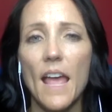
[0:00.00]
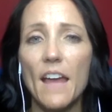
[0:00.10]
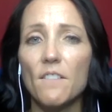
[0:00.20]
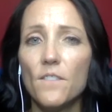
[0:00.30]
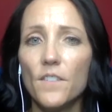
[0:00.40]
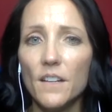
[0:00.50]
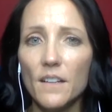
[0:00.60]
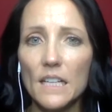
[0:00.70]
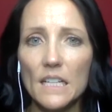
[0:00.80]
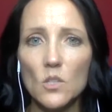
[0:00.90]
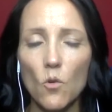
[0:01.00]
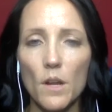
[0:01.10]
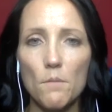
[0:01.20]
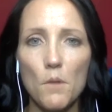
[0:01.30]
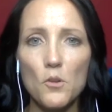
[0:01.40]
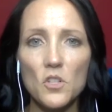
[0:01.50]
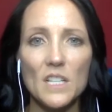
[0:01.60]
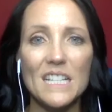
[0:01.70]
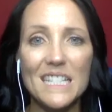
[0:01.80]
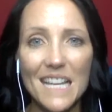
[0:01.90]
And feelings or
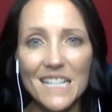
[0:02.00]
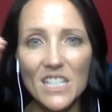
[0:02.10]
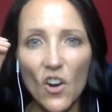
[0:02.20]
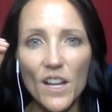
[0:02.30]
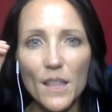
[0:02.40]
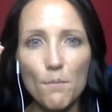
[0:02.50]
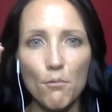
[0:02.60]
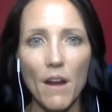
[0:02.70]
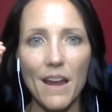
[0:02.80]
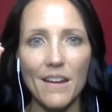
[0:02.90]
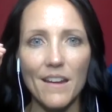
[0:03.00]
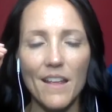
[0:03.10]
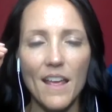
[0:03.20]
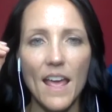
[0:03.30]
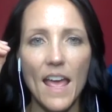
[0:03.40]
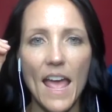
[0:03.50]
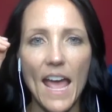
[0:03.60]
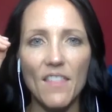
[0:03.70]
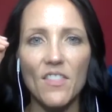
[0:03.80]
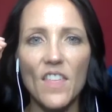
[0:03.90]
emotions, they start in the brain
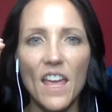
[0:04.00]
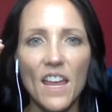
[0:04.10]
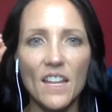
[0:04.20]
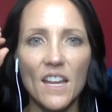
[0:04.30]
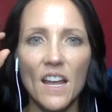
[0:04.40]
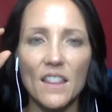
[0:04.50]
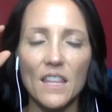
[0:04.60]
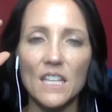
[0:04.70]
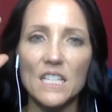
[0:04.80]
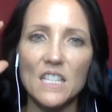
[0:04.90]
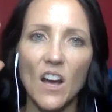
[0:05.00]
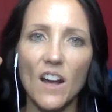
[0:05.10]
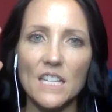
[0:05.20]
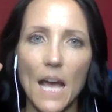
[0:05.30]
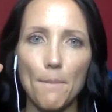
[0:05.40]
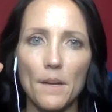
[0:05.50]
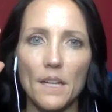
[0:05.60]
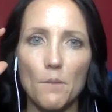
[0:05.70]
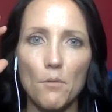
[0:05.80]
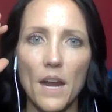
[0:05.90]
and these thoughts happen
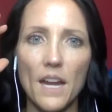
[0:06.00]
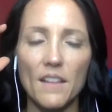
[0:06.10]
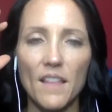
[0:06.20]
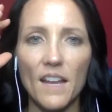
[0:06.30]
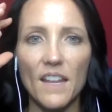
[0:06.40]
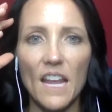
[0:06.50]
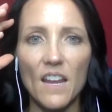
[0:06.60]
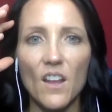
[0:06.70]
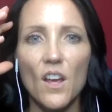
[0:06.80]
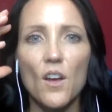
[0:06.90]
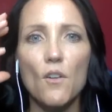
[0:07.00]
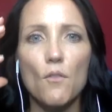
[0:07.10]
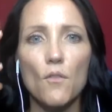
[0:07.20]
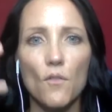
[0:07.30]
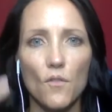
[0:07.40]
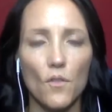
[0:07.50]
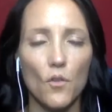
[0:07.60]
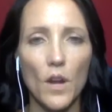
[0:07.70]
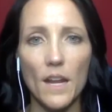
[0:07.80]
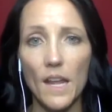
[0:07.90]
in the brain and then they
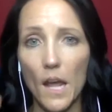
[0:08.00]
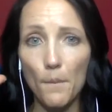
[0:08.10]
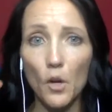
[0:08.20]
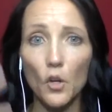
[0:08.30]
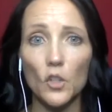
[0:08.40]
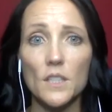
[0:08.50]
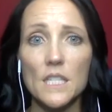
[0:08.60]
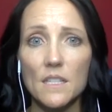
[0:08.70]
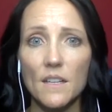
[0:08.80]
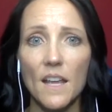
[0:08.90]
create chemicals